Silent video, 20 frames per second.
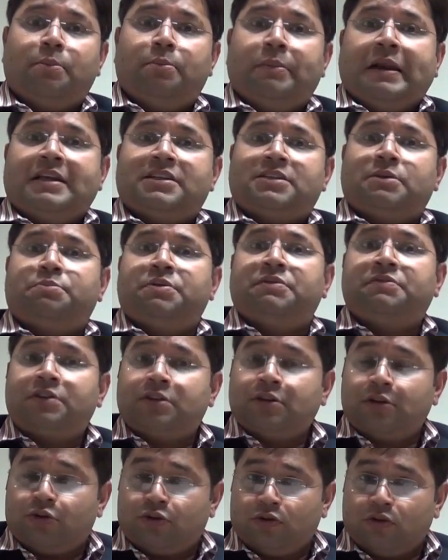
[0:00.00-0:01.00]
plays a
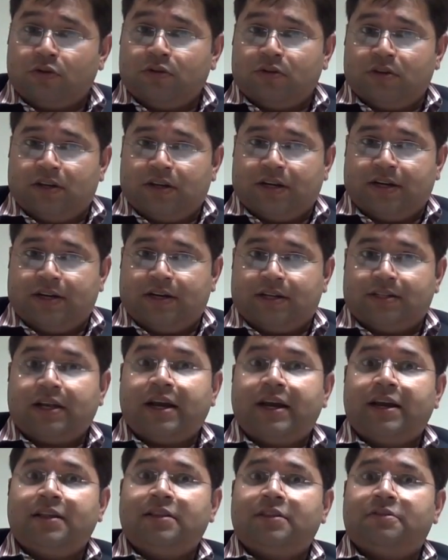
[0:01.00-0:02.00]
pivotal role in
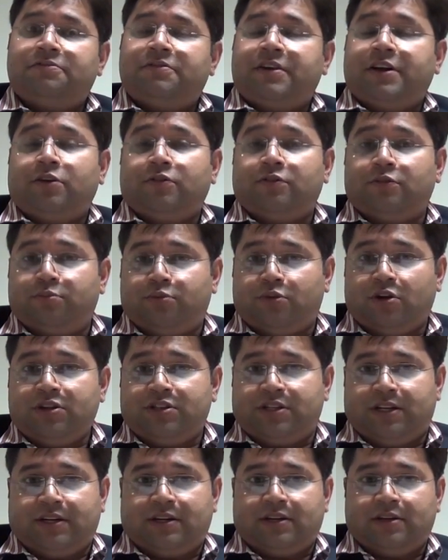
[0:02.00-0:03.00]
deciding the fate of the
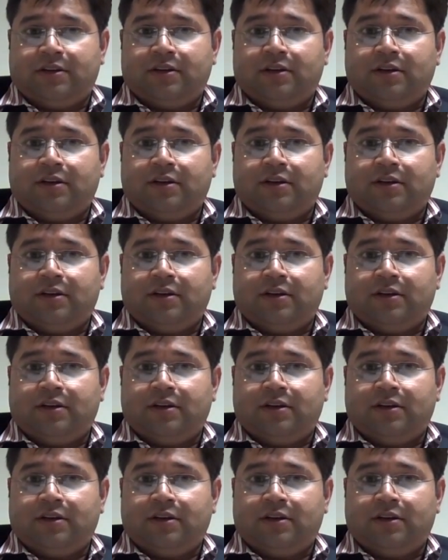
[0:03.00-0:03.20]
project,